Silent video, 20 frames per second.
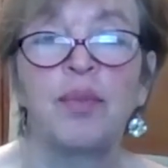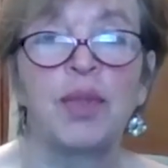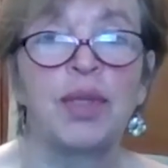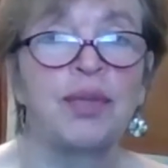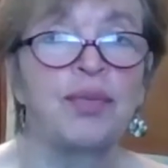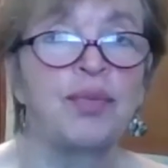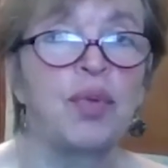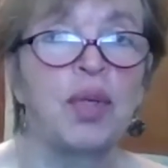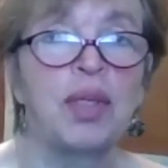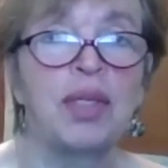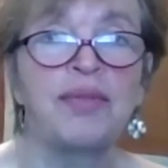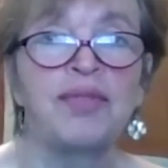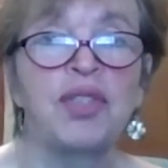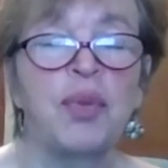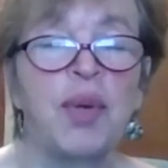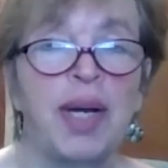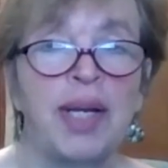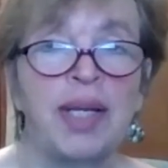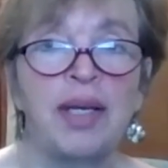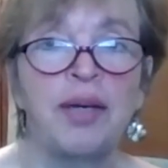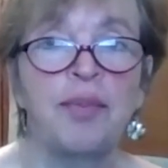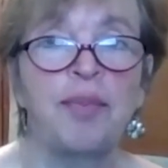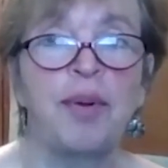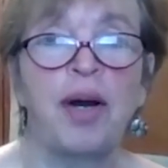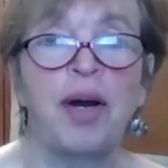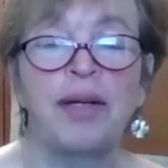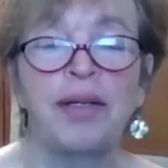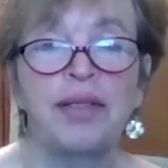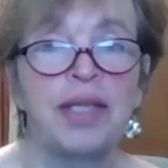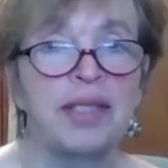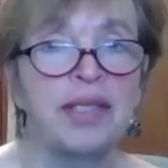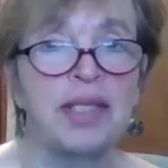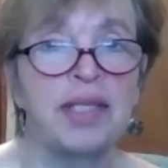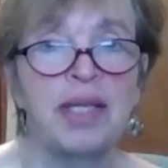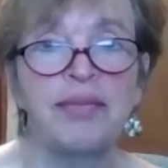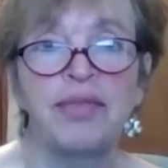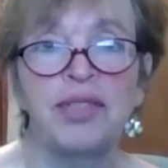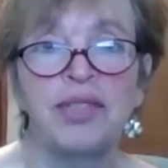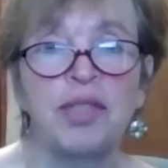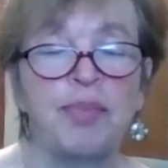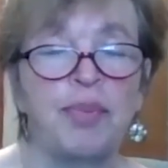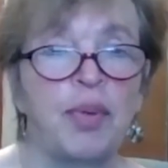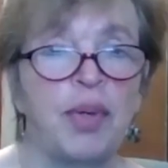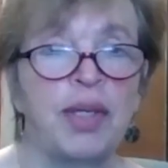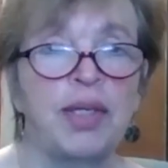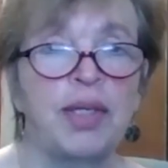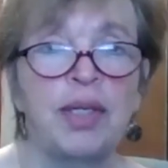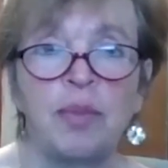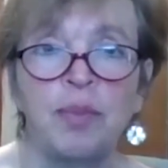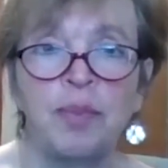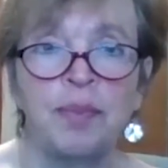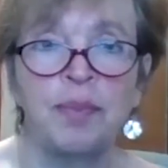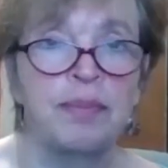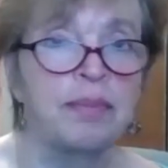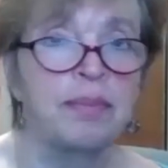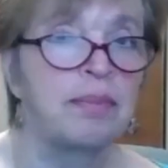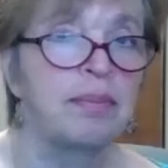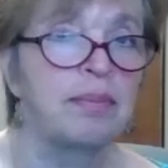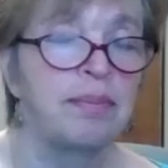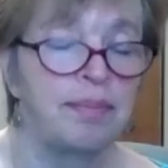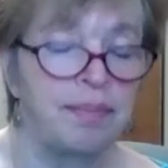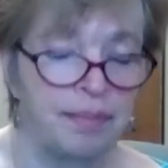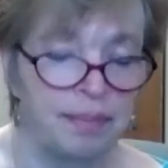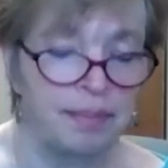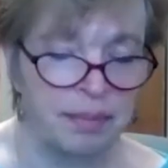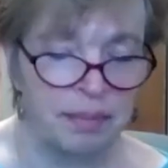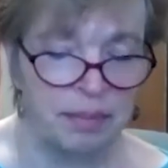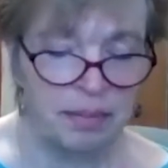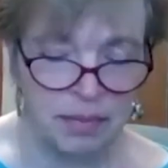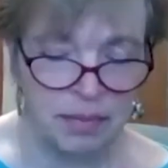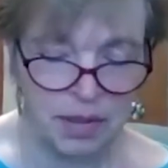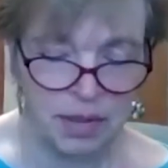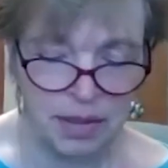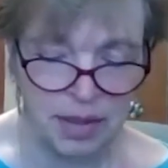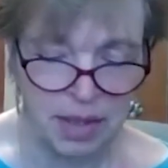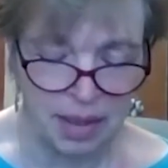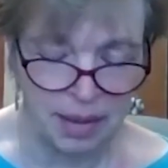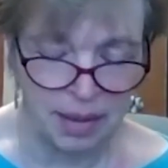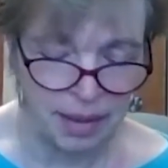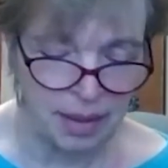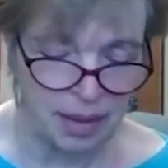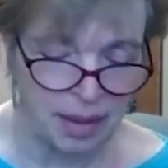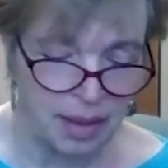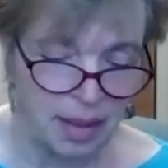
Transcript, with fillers: With the rule of 20, your partner doesn't even support you, you're done.